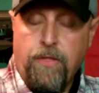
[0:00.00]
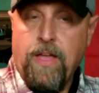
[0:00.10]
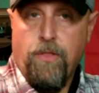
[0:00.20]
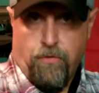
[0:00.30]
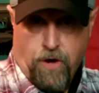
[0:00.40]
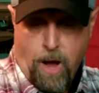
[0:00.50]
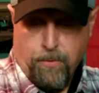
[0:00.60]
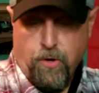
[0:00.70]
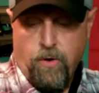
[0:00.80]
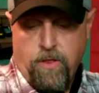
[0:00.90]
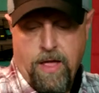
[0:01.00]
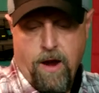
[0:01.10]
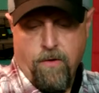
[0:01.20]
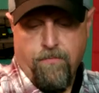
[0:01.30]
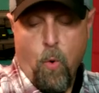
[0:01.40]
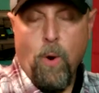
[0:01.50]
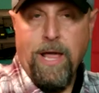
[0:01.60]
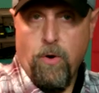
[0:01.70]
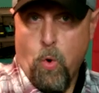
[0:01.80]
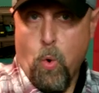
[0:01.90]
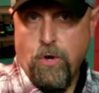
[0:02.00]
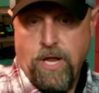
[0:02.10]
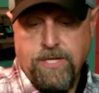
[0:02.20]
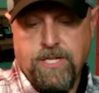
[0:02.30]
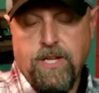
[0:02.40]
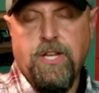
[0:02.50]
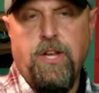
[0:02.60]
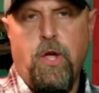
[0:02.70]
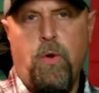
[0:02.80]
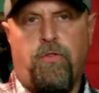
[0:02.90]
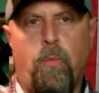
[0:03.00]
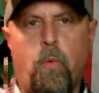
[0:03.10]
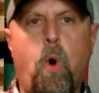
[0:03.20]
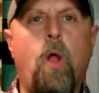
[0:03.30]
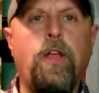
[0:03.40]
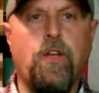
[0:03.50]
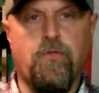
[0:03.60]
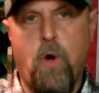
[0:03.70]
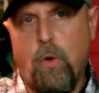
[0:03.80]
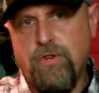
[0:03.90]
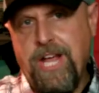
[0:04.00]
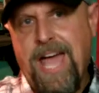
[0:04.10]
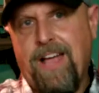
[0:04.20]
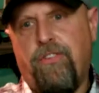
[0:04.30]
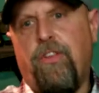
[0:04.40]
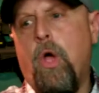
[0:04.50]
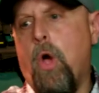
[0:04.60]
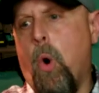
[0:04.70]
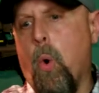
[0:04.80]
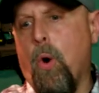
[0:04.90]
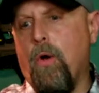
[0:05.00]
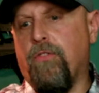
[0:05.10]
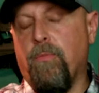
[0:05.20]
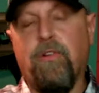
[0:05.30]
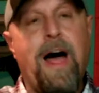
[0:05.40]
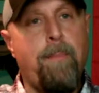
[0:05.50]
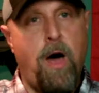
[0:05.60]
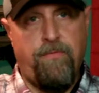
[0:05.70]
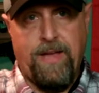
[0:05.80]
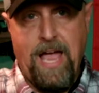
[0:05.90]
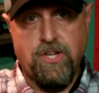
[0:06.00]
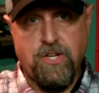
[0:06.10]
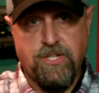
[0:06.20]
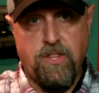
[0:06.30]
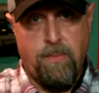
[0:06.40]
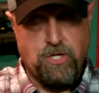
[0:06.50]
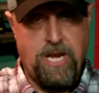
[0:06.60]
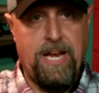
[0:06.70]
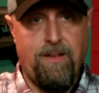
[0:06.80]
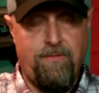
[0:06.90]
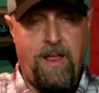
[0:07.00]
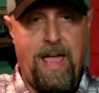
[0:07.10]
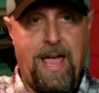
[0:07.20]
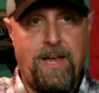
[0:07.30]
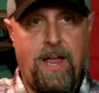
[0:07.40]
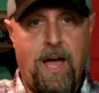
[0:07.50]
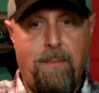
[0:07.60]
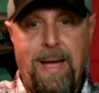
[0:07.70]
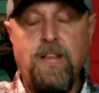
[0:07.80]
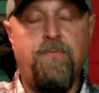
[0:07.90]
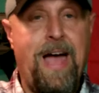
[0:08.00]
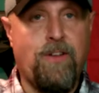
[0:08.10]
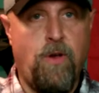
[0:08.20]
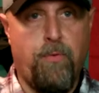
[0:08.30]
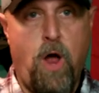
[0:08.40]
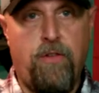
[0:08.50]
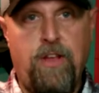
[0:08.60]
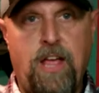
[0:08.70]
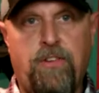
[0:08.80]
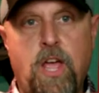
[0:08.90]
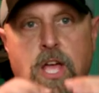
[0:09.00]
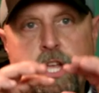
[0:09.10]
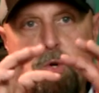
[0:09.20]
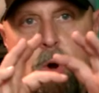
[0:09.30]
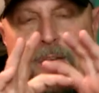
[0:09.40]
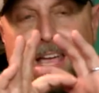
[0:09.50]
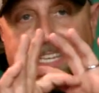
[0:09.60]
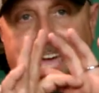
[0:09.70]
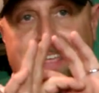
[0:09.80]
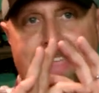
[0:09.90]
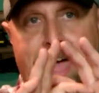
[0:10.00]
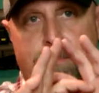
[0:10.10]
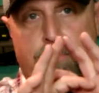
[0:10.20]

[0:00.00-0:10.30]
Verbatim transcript: think there's an opportunity there for Ordnance to do some quality control checks or some slight modifications to the machining and, and uh, manufacturing process to where they could take that